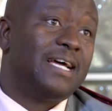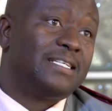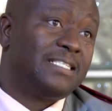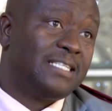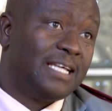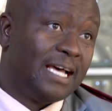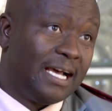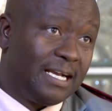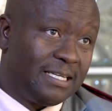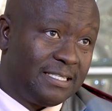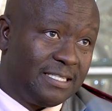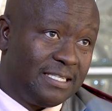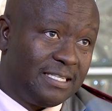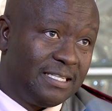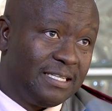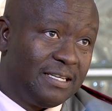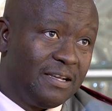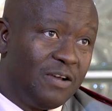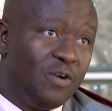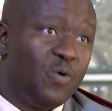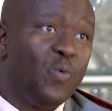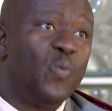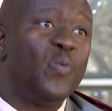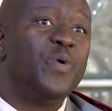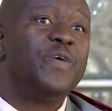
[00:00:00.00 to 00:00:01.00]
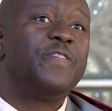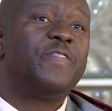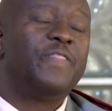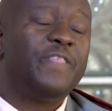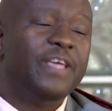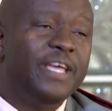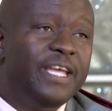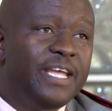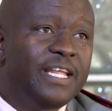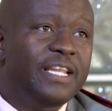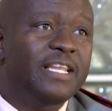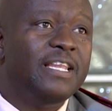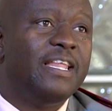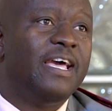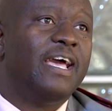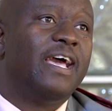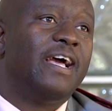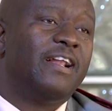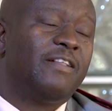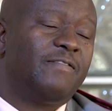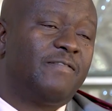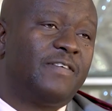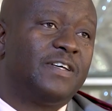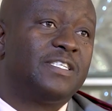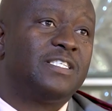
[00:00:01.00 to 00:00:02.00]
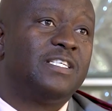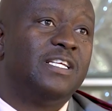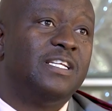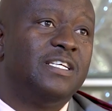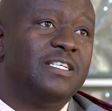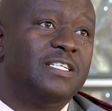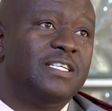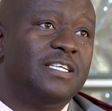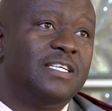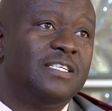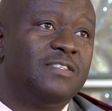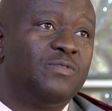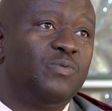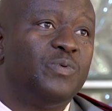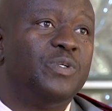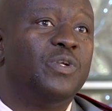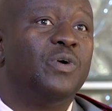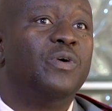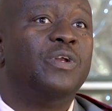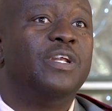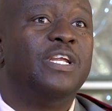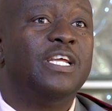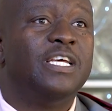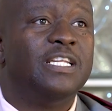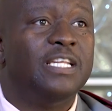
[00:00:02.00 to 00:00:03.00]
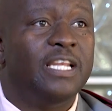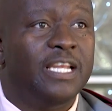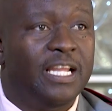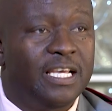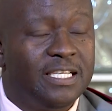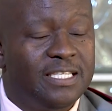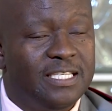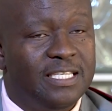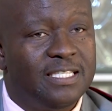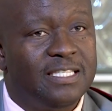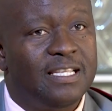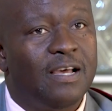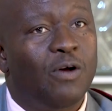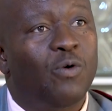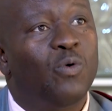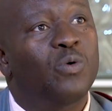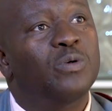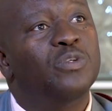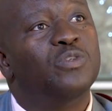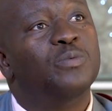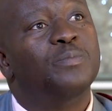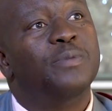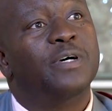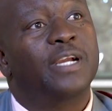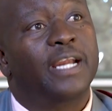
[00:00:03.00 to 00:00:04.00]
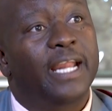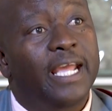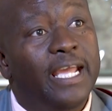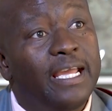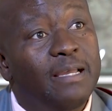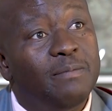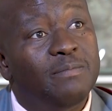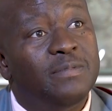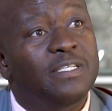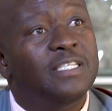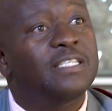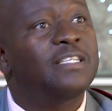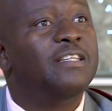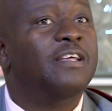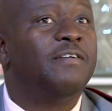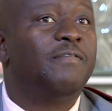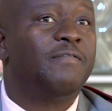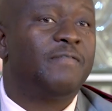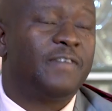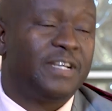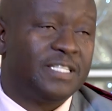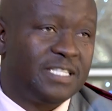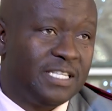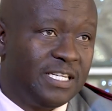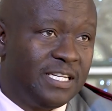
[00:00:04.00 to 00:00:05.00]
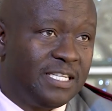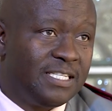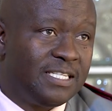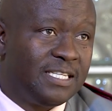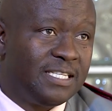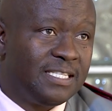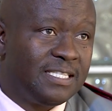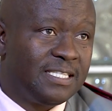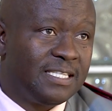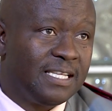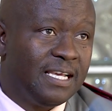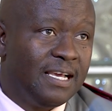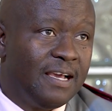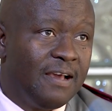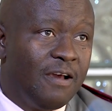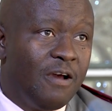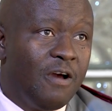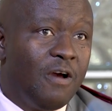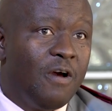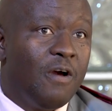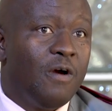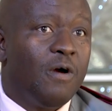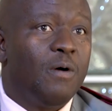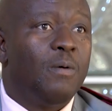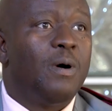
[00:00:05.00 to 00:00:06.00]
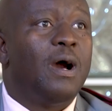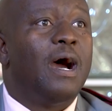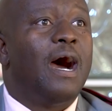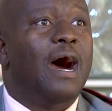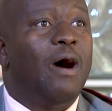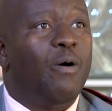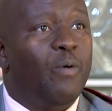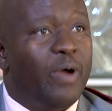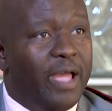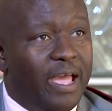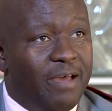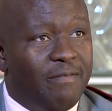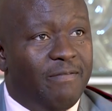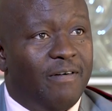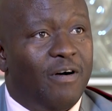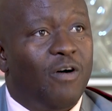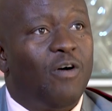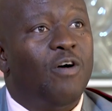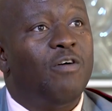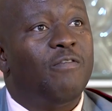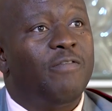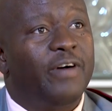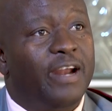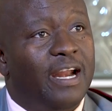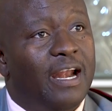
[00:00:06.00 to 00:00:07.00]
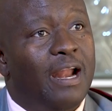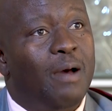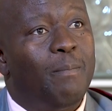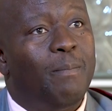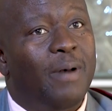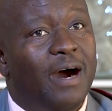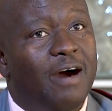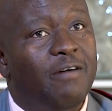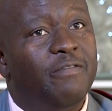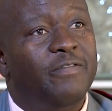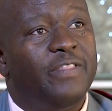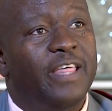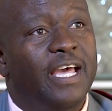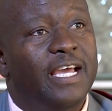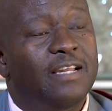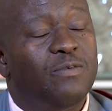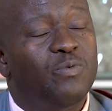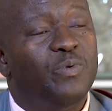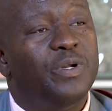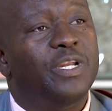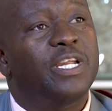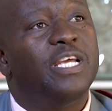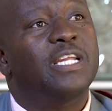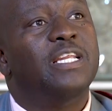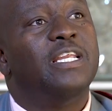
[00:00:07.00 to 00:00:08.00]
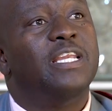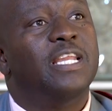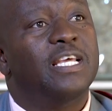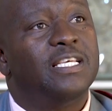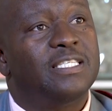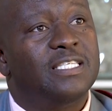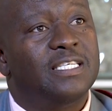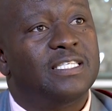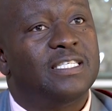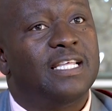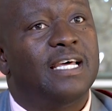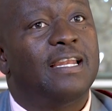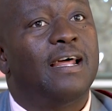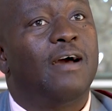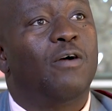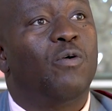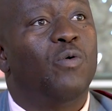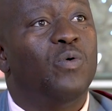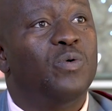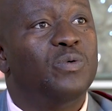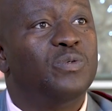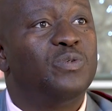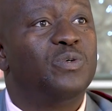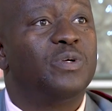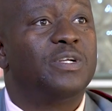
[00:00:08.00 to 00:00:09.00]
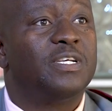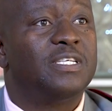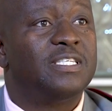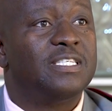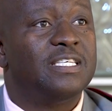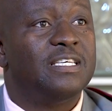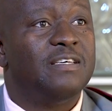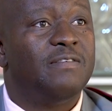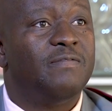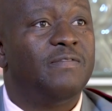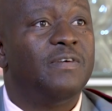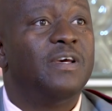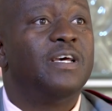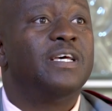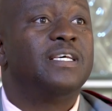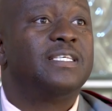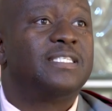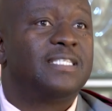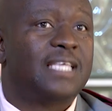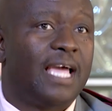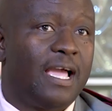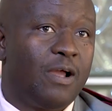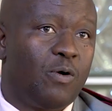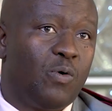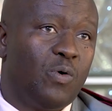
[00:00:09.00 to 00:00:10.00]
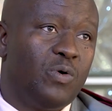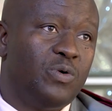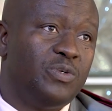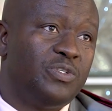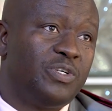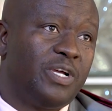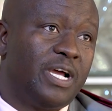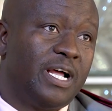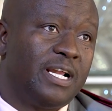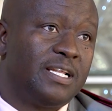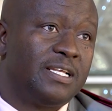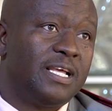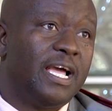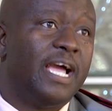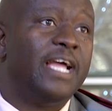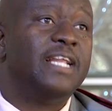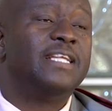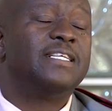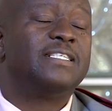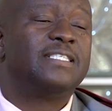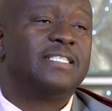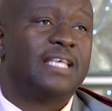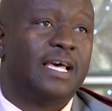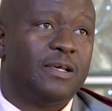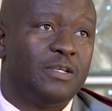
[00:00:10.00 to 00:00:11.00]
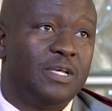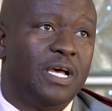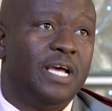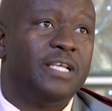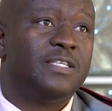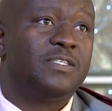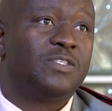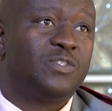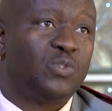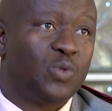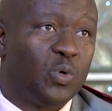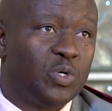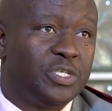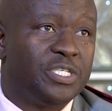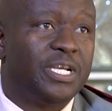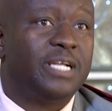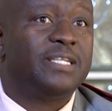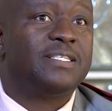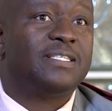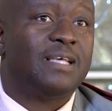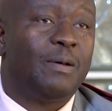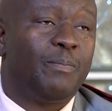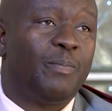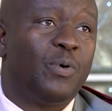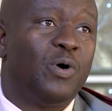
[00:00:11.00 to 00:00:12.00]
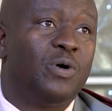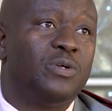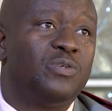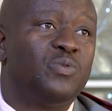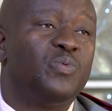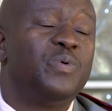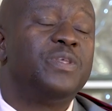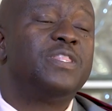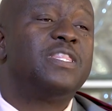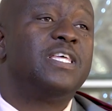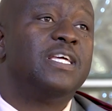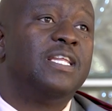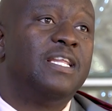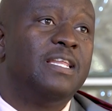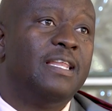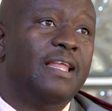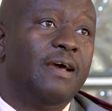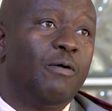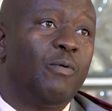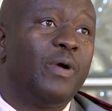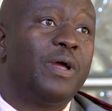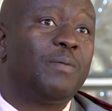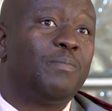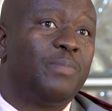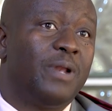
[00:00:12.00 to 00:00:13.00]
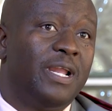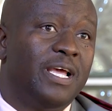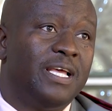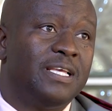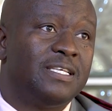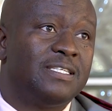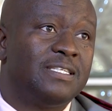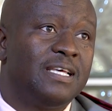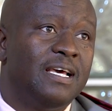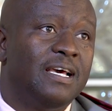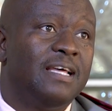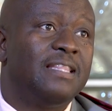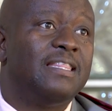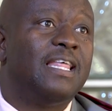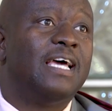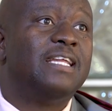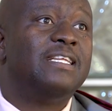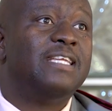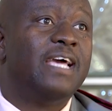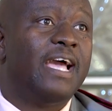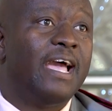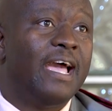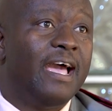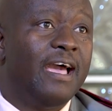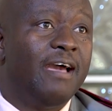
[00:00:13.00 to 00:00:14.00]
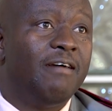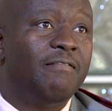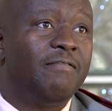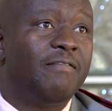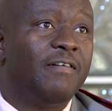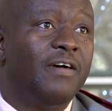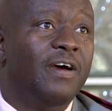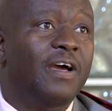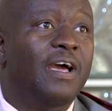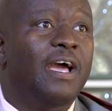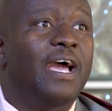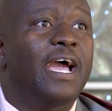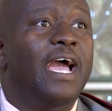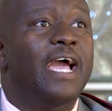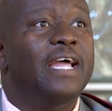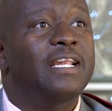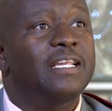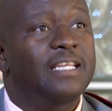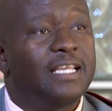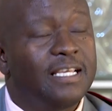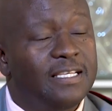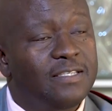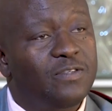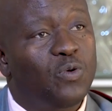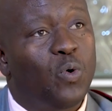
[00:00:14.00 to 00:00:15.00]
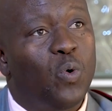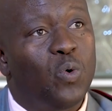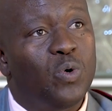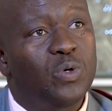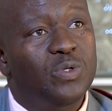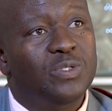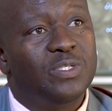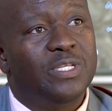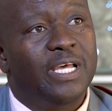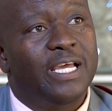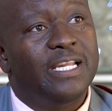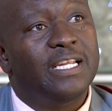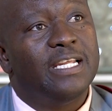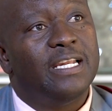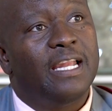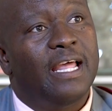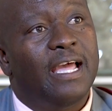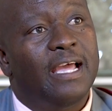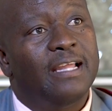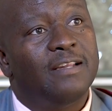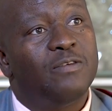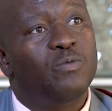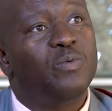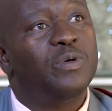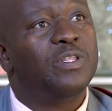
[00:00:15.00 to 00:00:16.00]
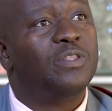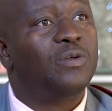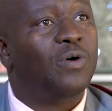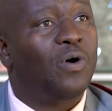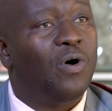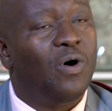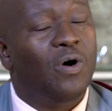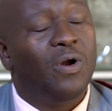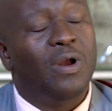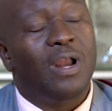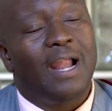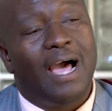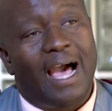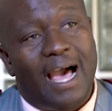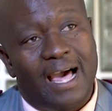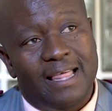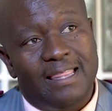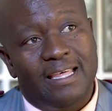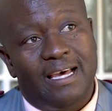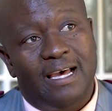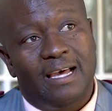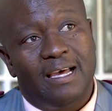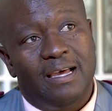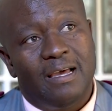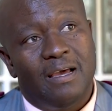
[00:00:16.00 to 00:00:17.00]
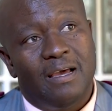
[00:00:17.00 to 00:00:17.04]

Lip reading: attacked within the health facilities. We don't need nurses that are going to be raped in the facilities. However, over and above that, we need nurses that are going to receive psychological and social support within the workplace that they have. And this goes hand in hand with all other